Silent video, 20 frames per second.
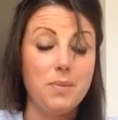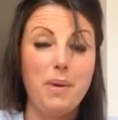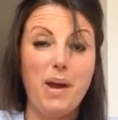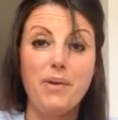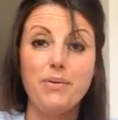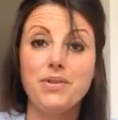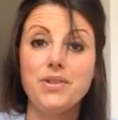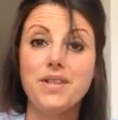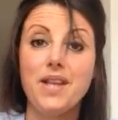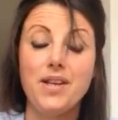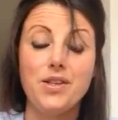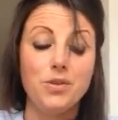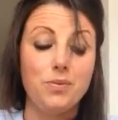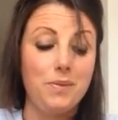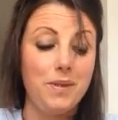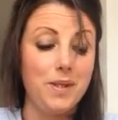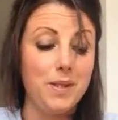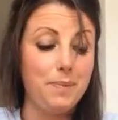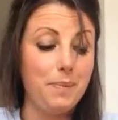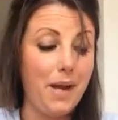about to say
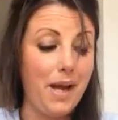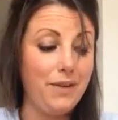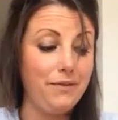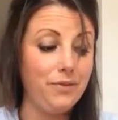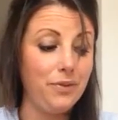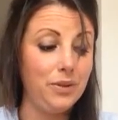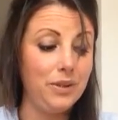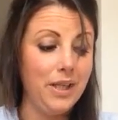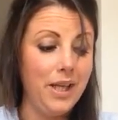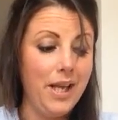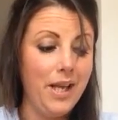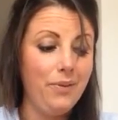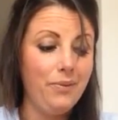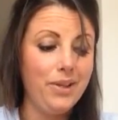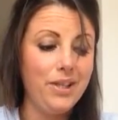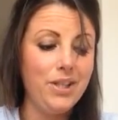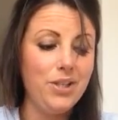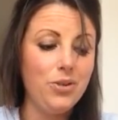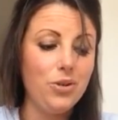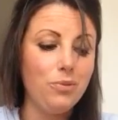something spiteful
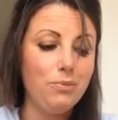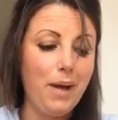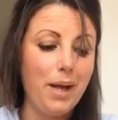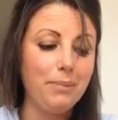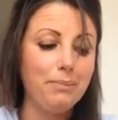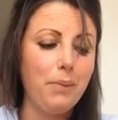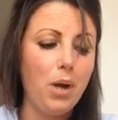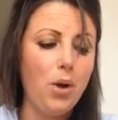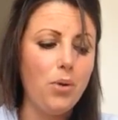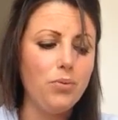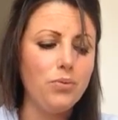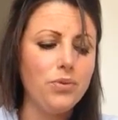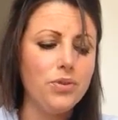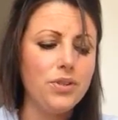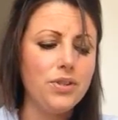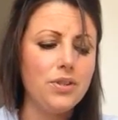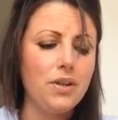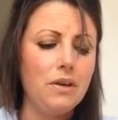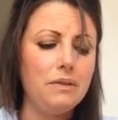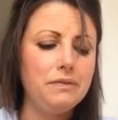when the young man moaned
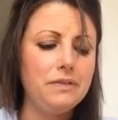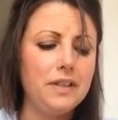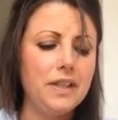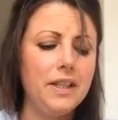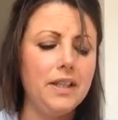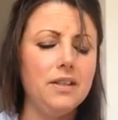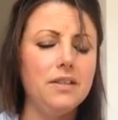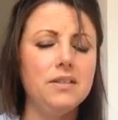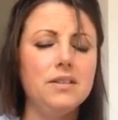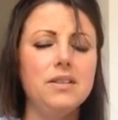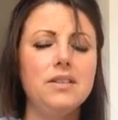softly.